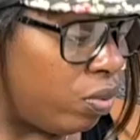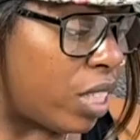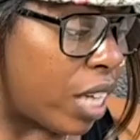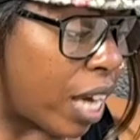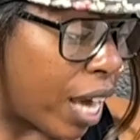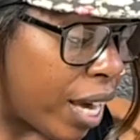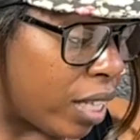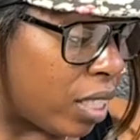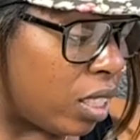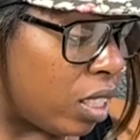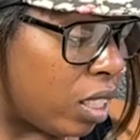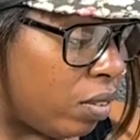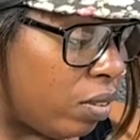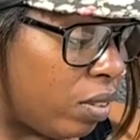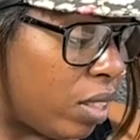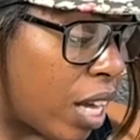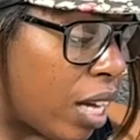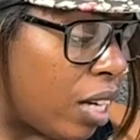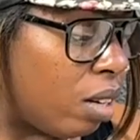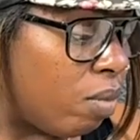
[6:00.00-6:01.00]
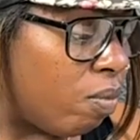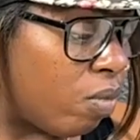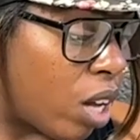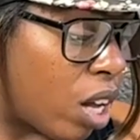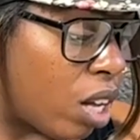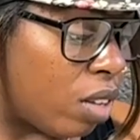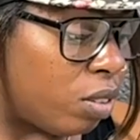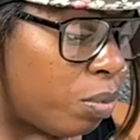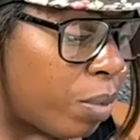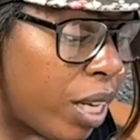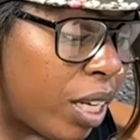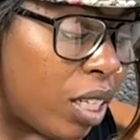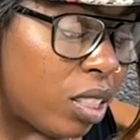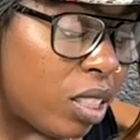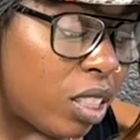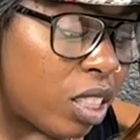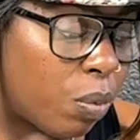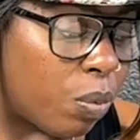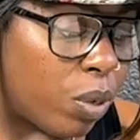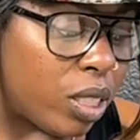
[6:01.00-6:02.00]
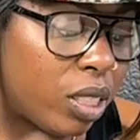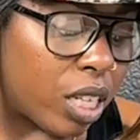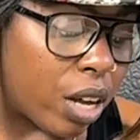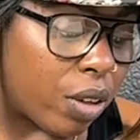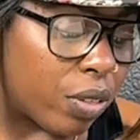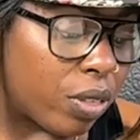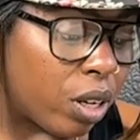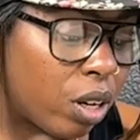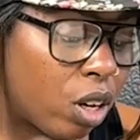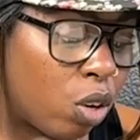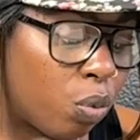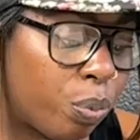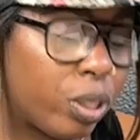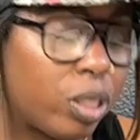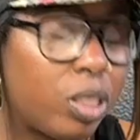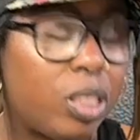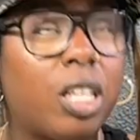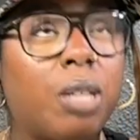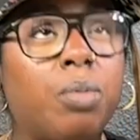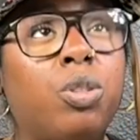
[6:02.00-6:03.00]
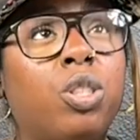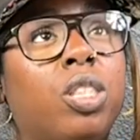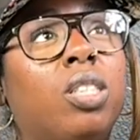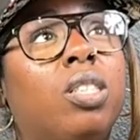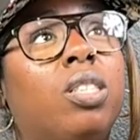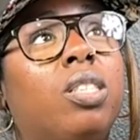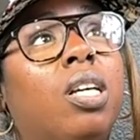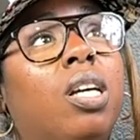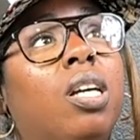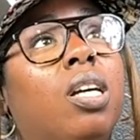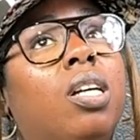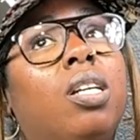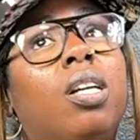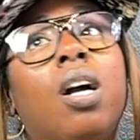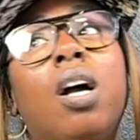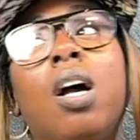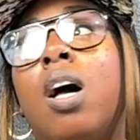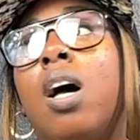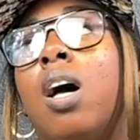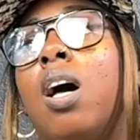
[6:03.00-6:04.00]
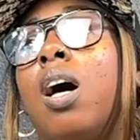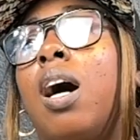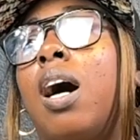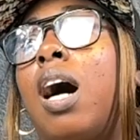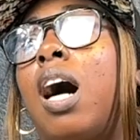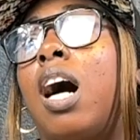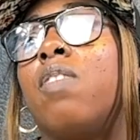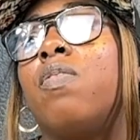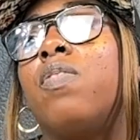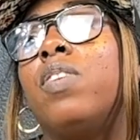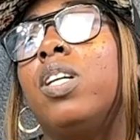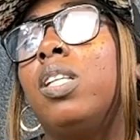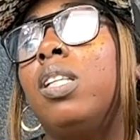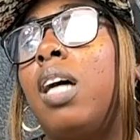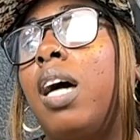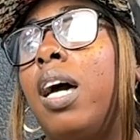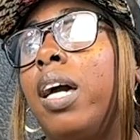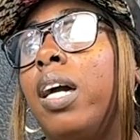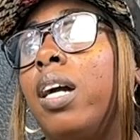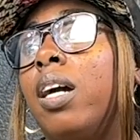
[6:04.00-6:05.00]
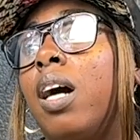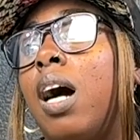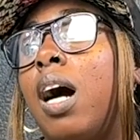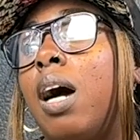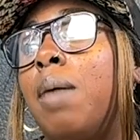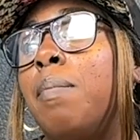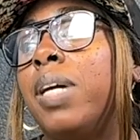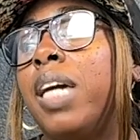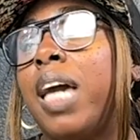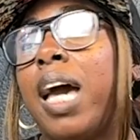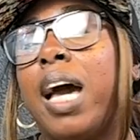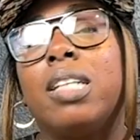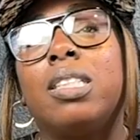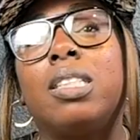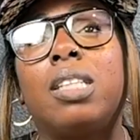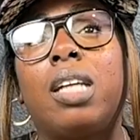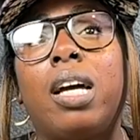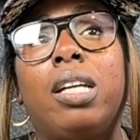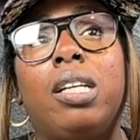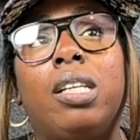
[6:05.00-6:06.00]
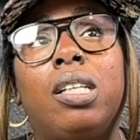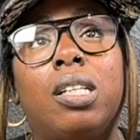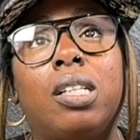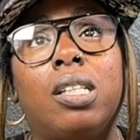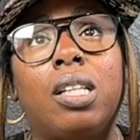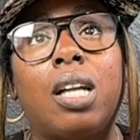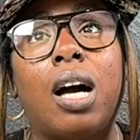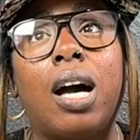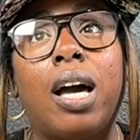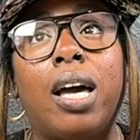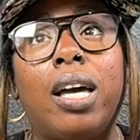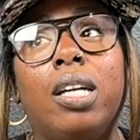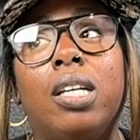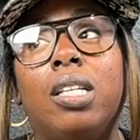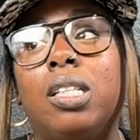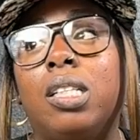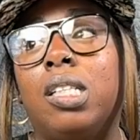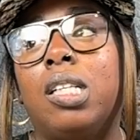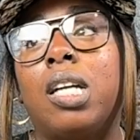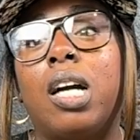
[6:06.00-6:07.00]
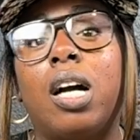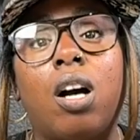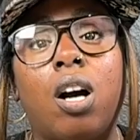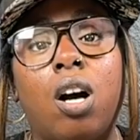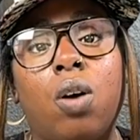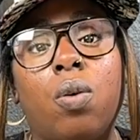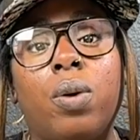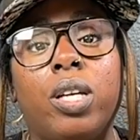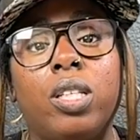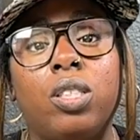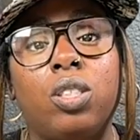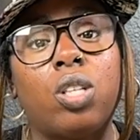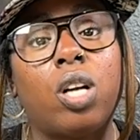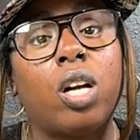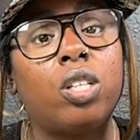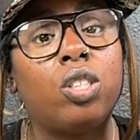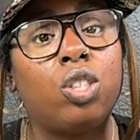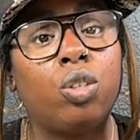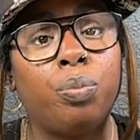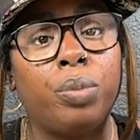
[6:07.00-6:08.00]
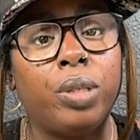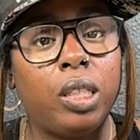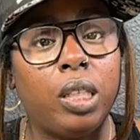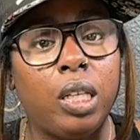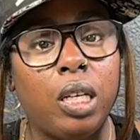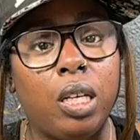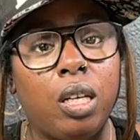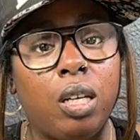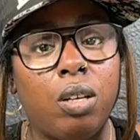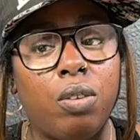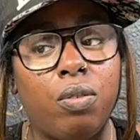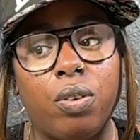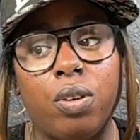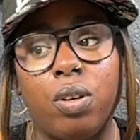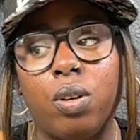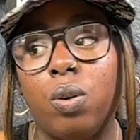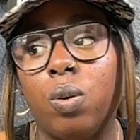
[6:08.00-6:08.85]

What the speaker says: tactic that involves making someone doubt their own perceptions. And I feel like I'm gaslighted a lot, and then I always start to believe